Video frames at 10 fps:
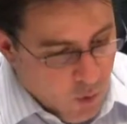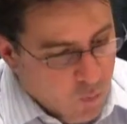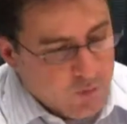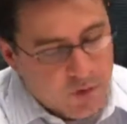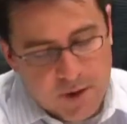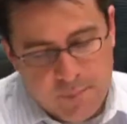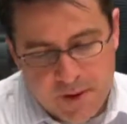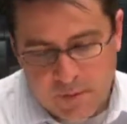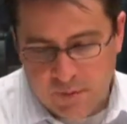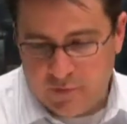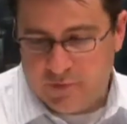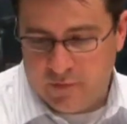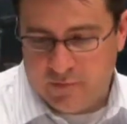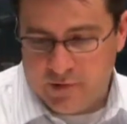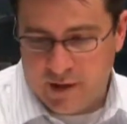Well, there had been
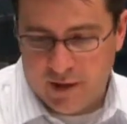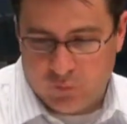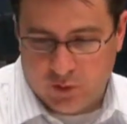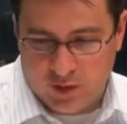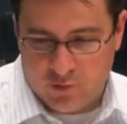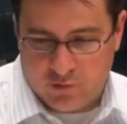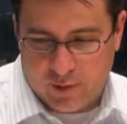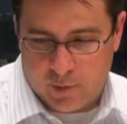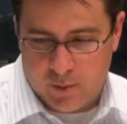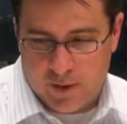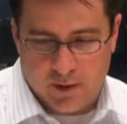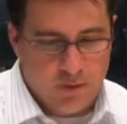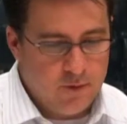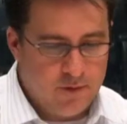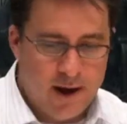this idea of religious liberty being
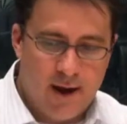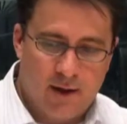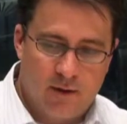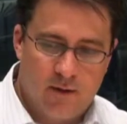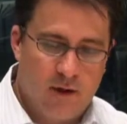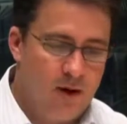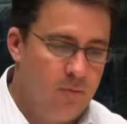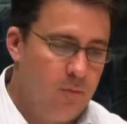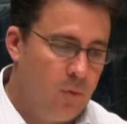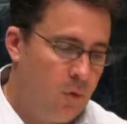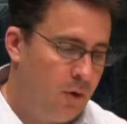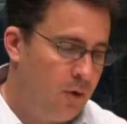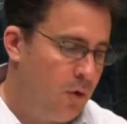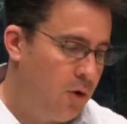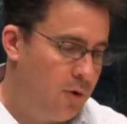under attack,
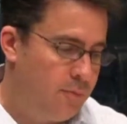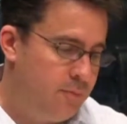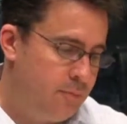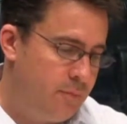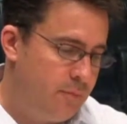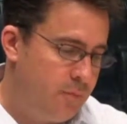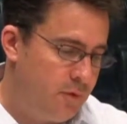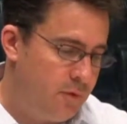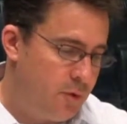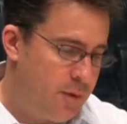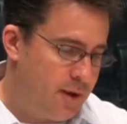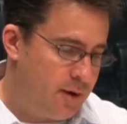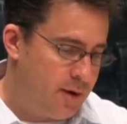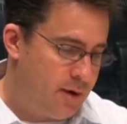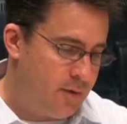or there being
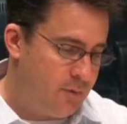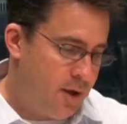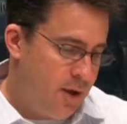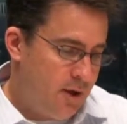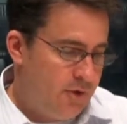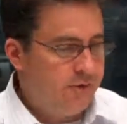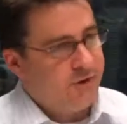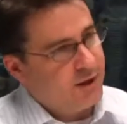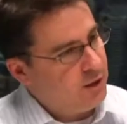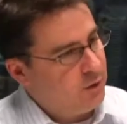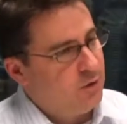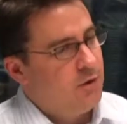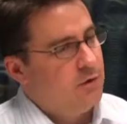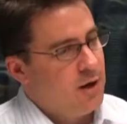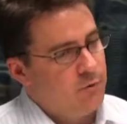a kind of
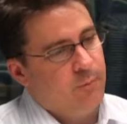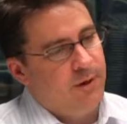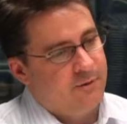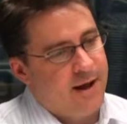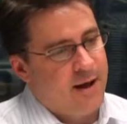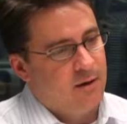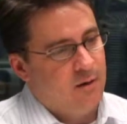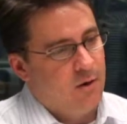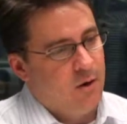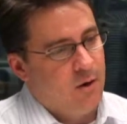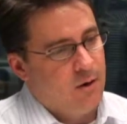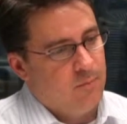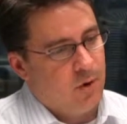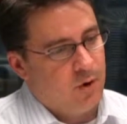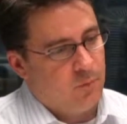secular government attack
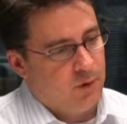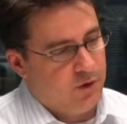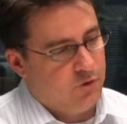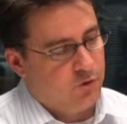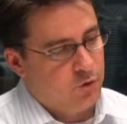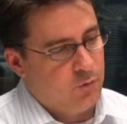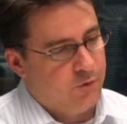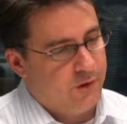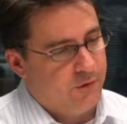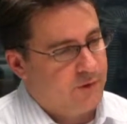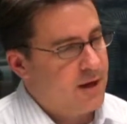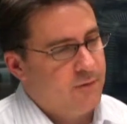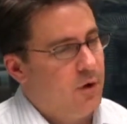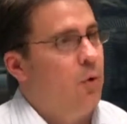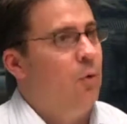on religious groups is kind
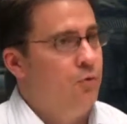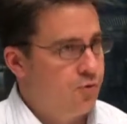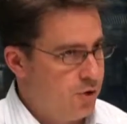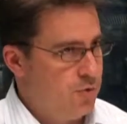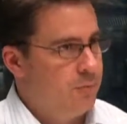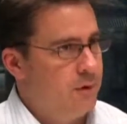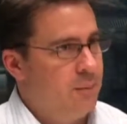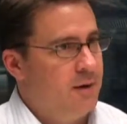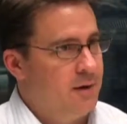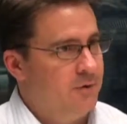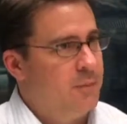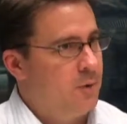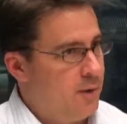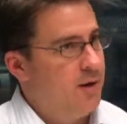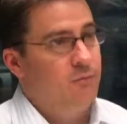of an old trope. I mean, it's been
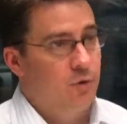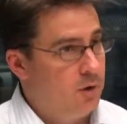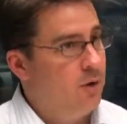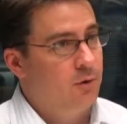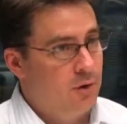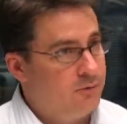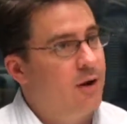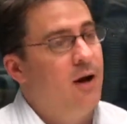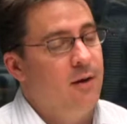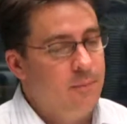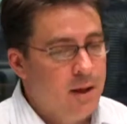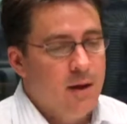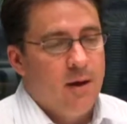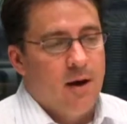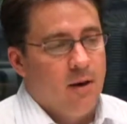around for a long, long time.
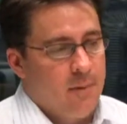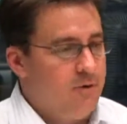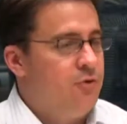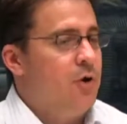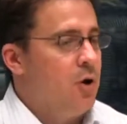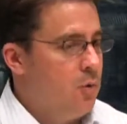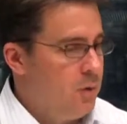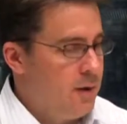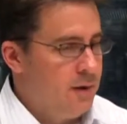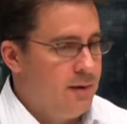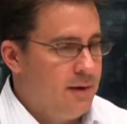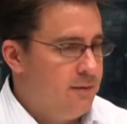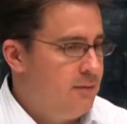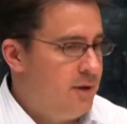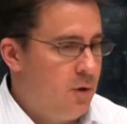As you know,
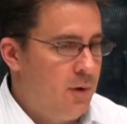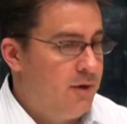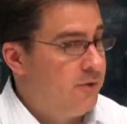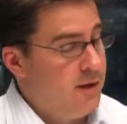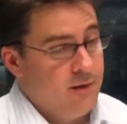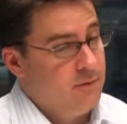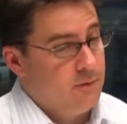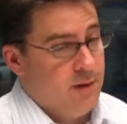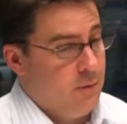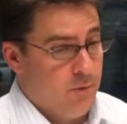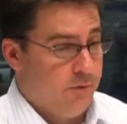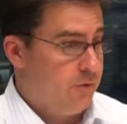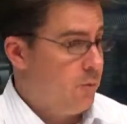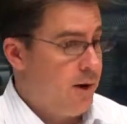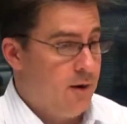it
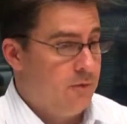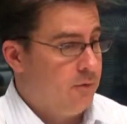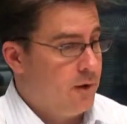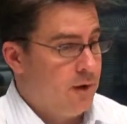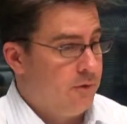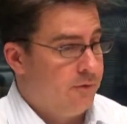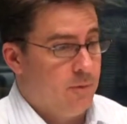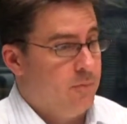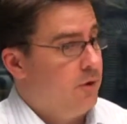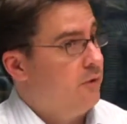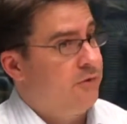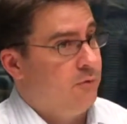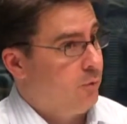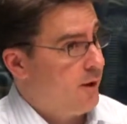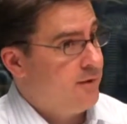was around some during
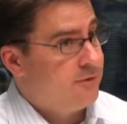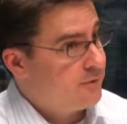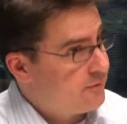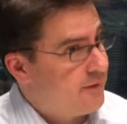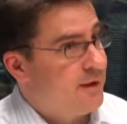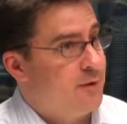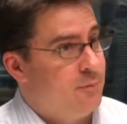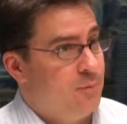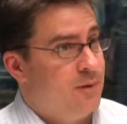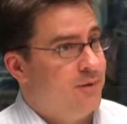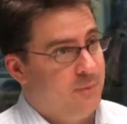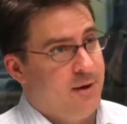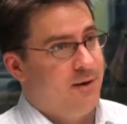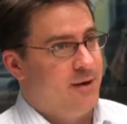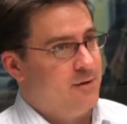civil rights movement that
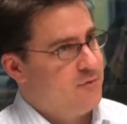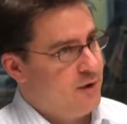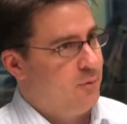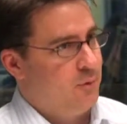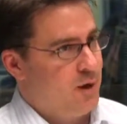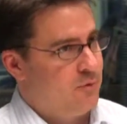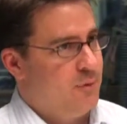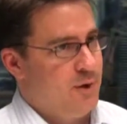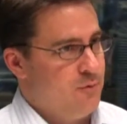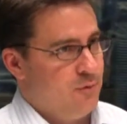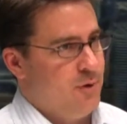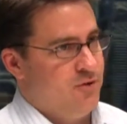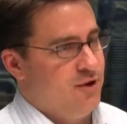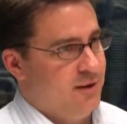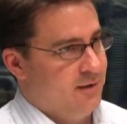we had a kind of federal government
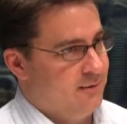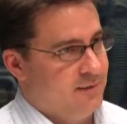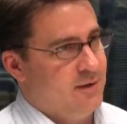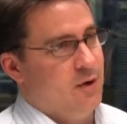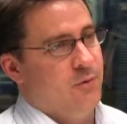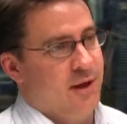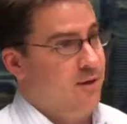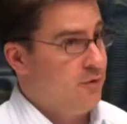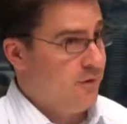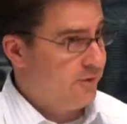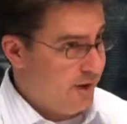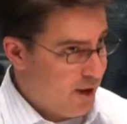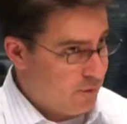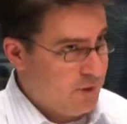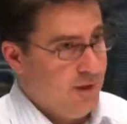overreaching and down to the
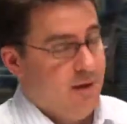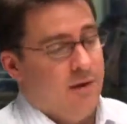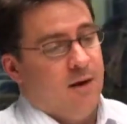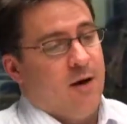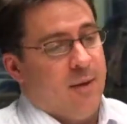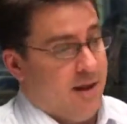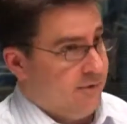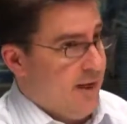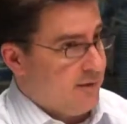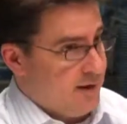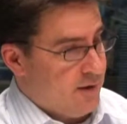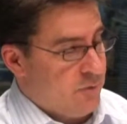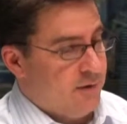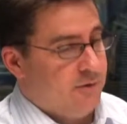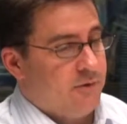South. It has that kind
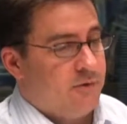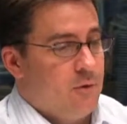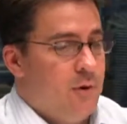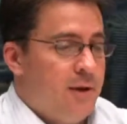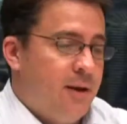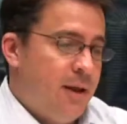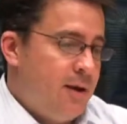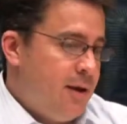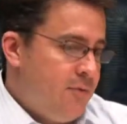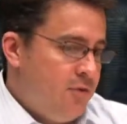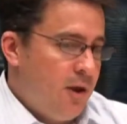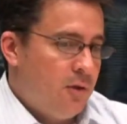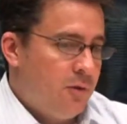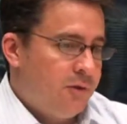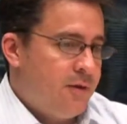of resonance to it. And
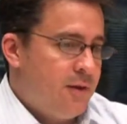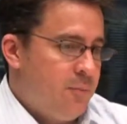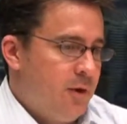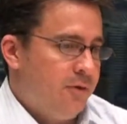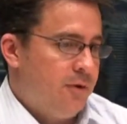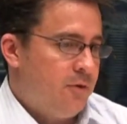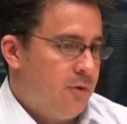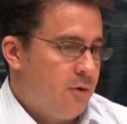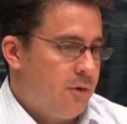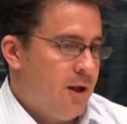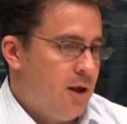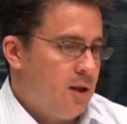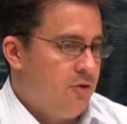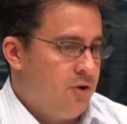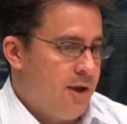evangelicals, I think, built into their
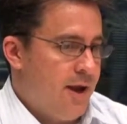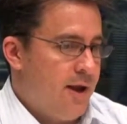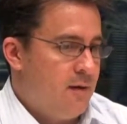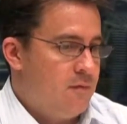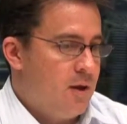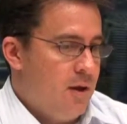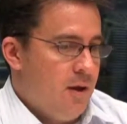theology have